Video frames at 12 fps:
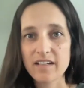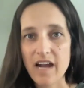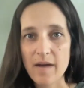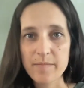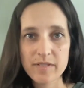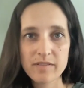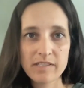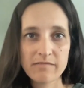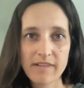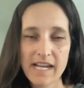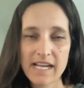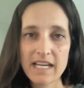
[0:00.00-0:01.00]
you're absolutely
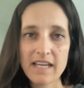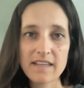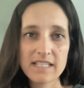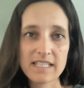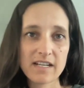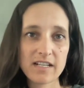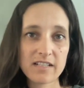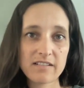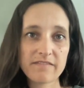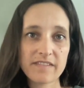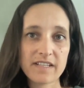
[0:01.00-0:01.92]
right. And this narrative